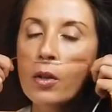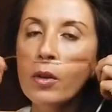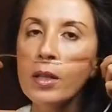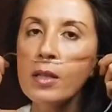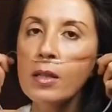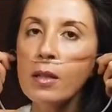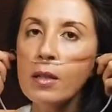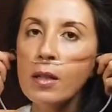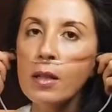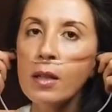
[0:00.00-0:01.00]
you
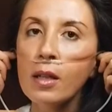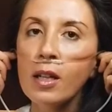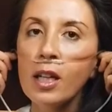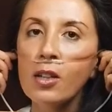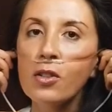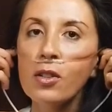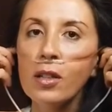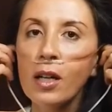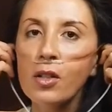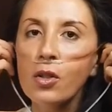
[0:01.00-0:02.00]
insert it into
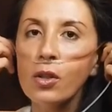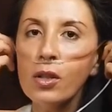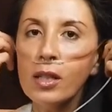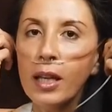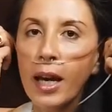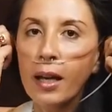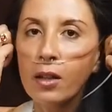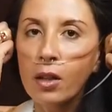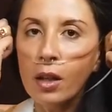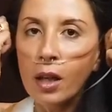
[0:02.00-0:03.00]
the nostrils and